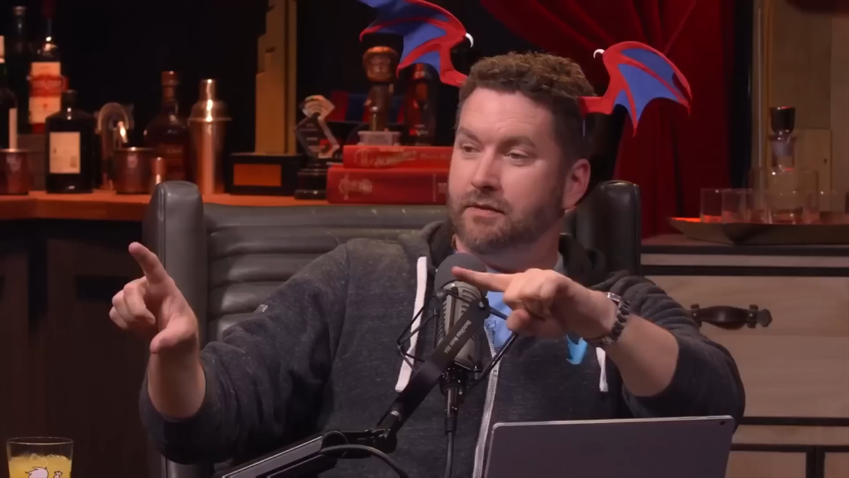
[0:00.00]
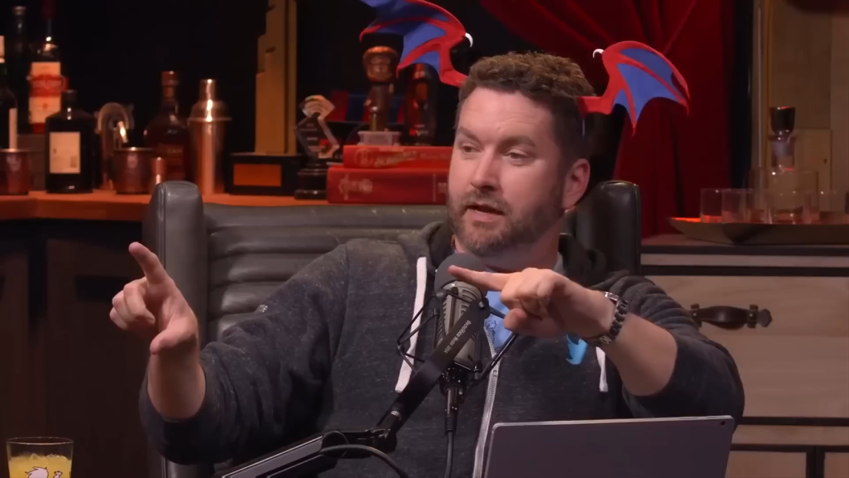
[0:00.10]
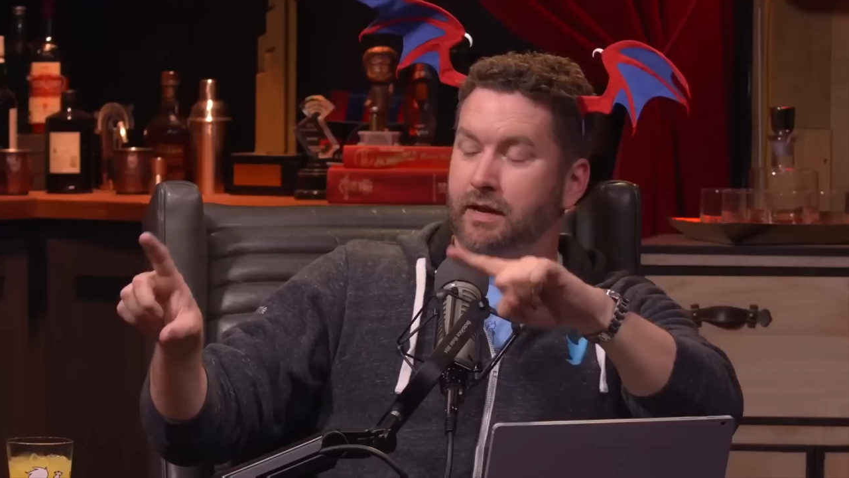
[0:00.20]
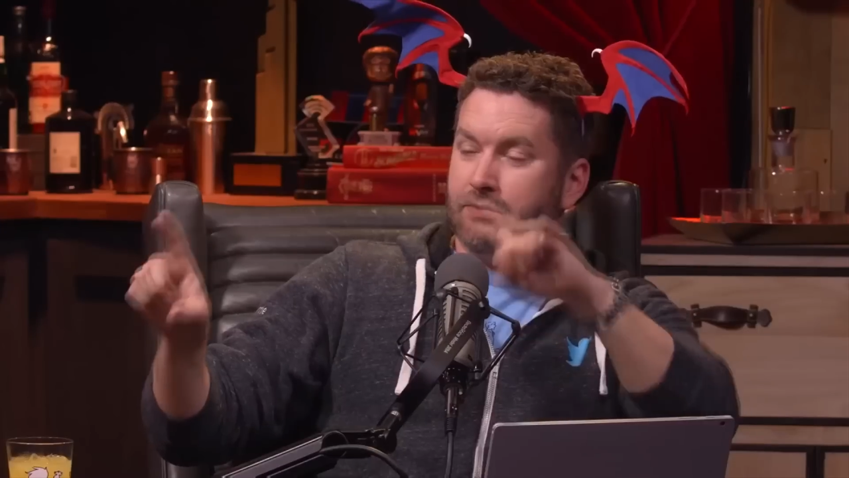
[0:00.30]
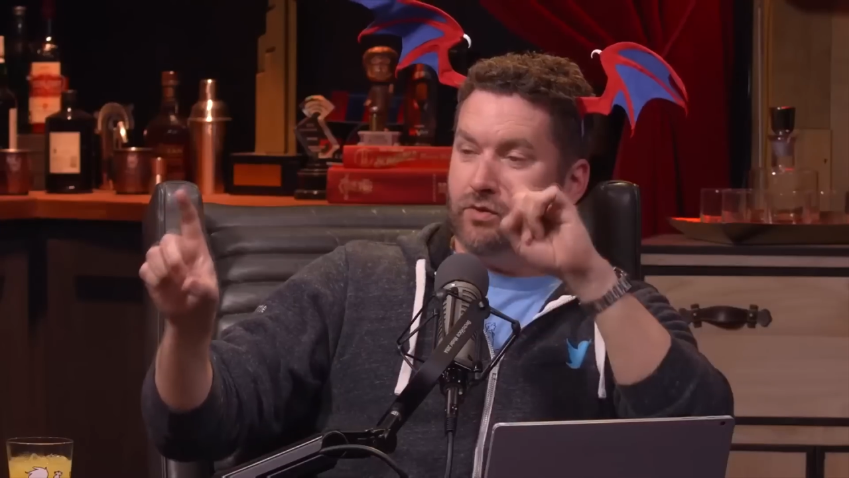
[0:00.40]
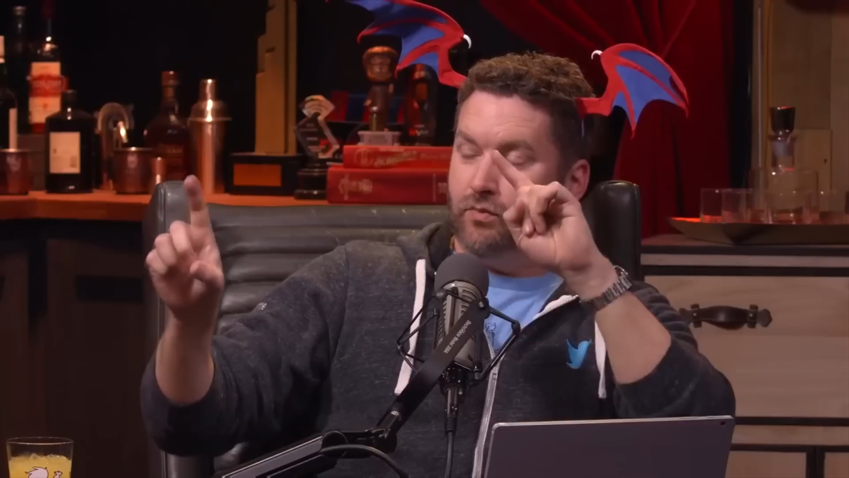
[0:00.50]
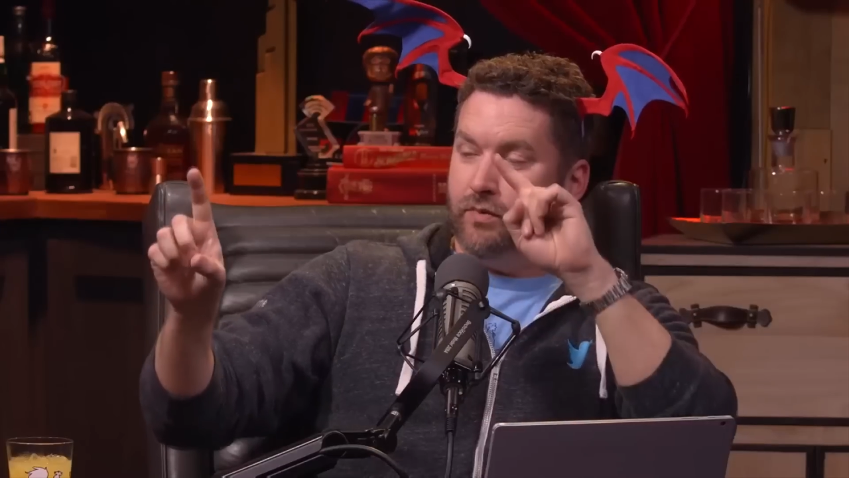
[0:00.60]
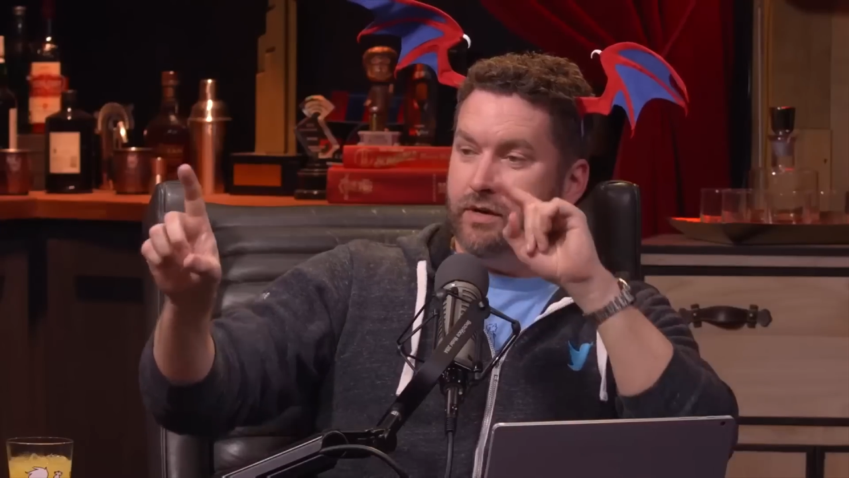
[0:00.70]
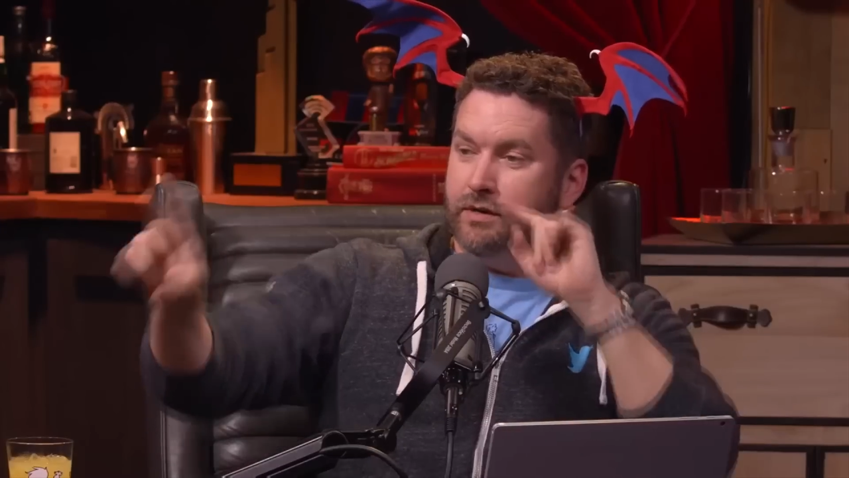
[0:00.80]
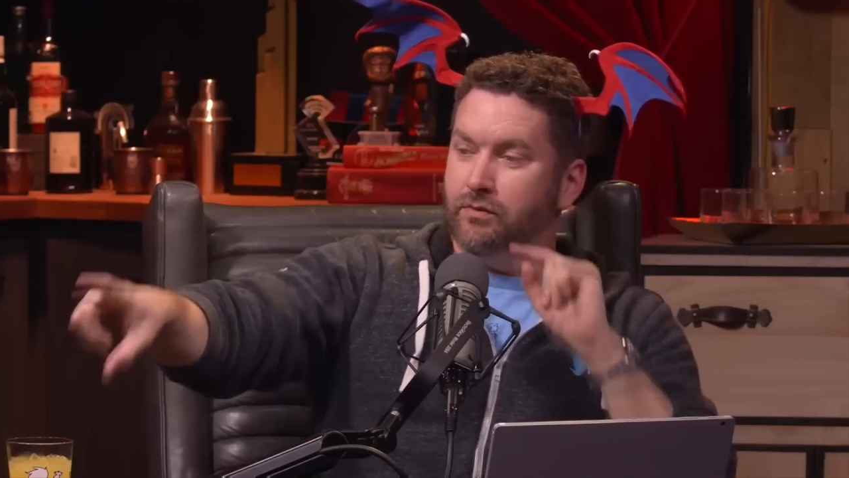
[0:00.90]
and there's a
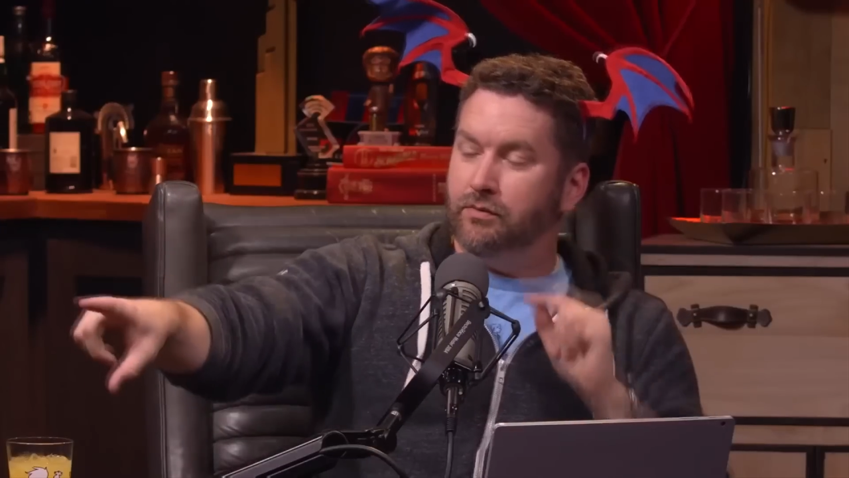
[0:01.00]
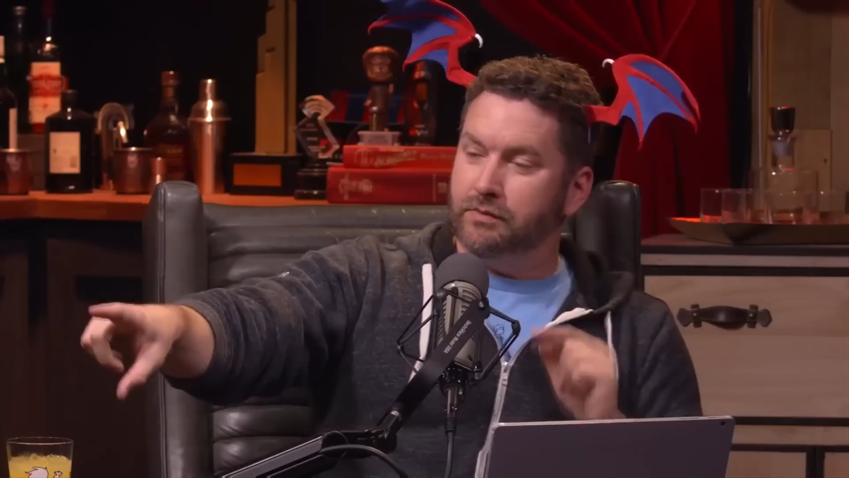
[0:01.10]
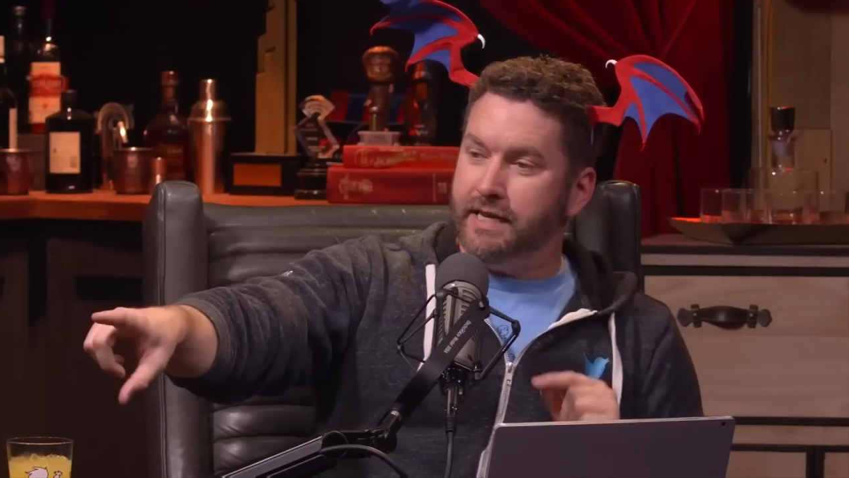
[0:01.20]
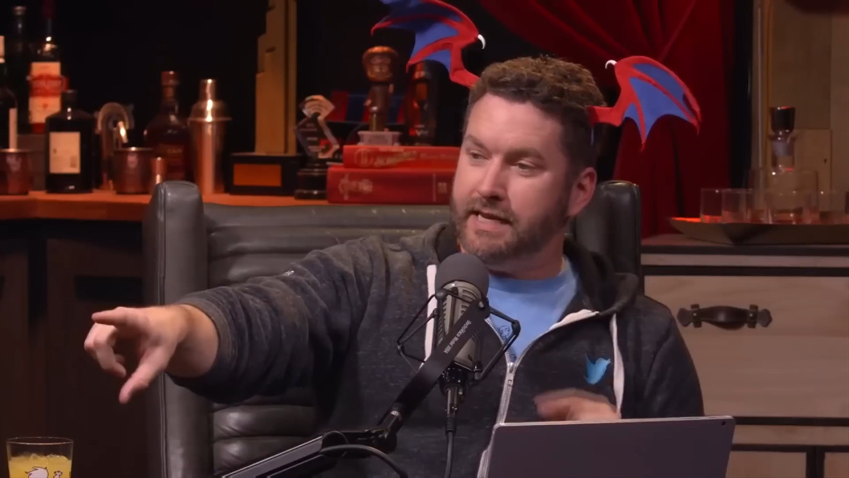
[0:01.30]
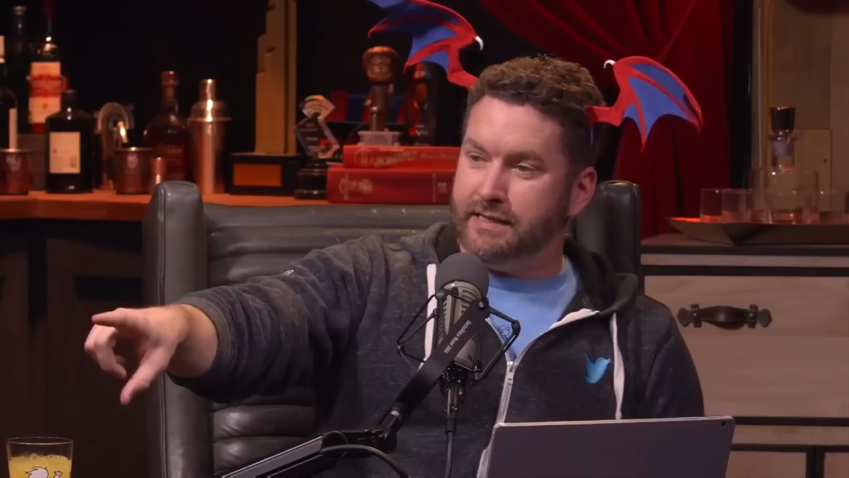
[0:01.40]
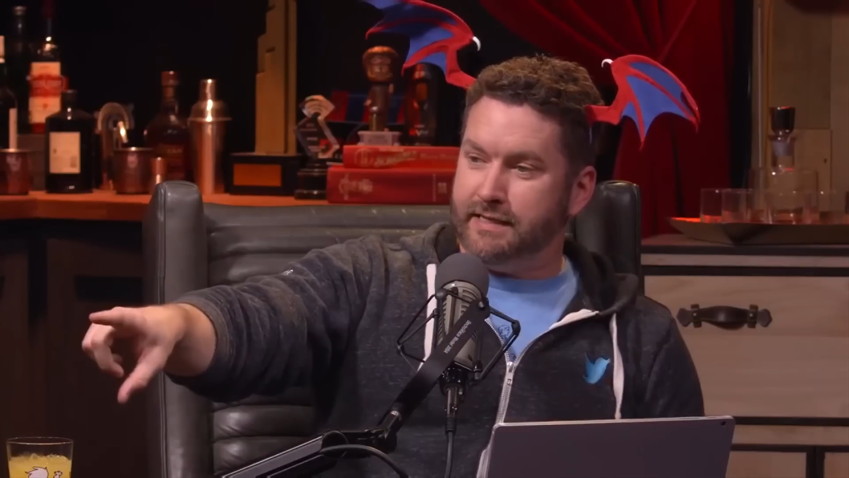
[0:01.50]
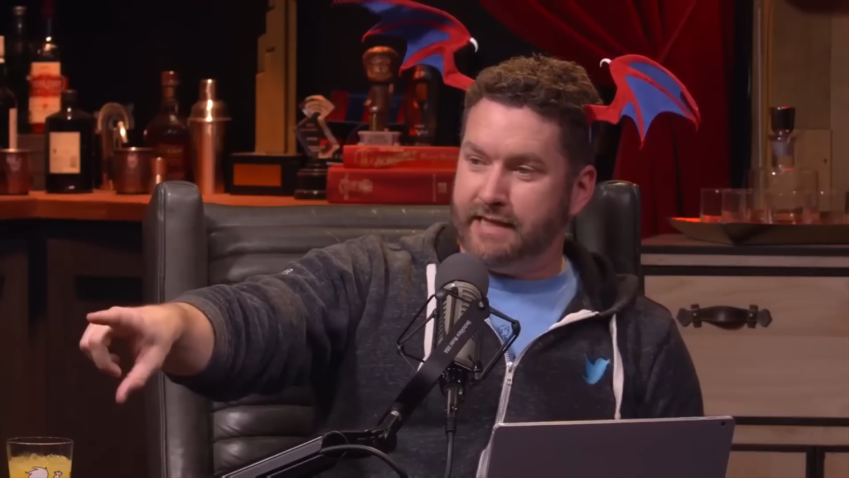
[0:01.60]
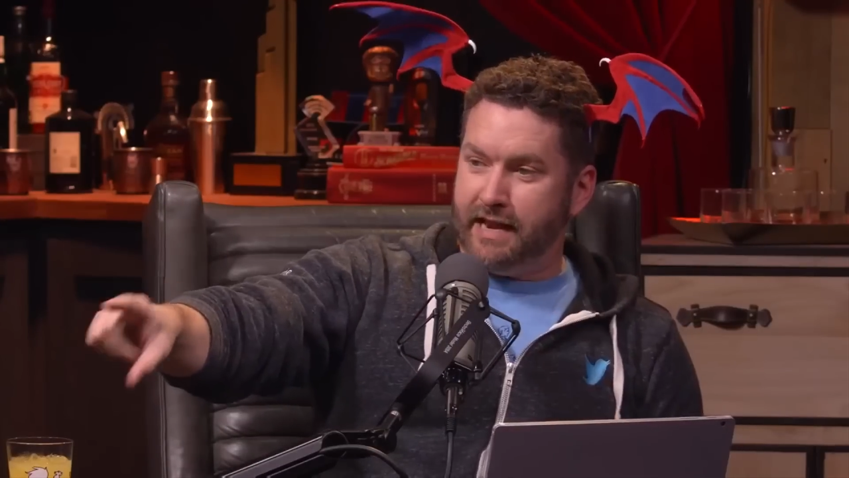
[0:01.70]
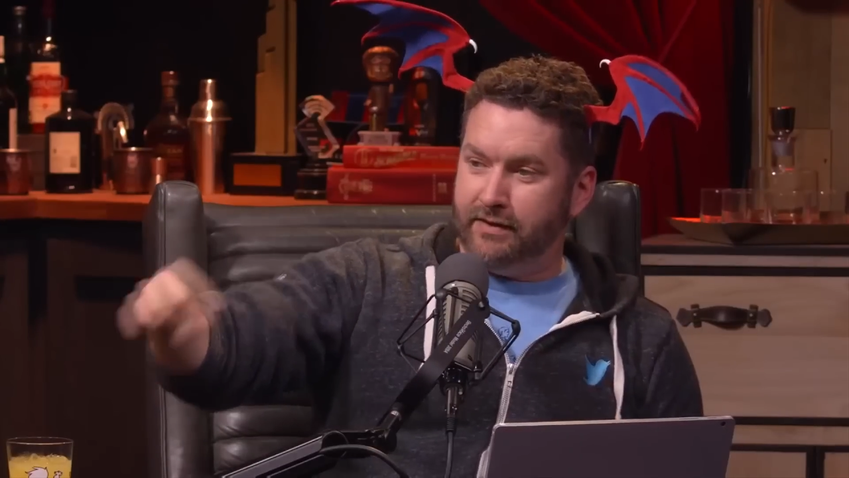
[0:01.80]
weird lead into that.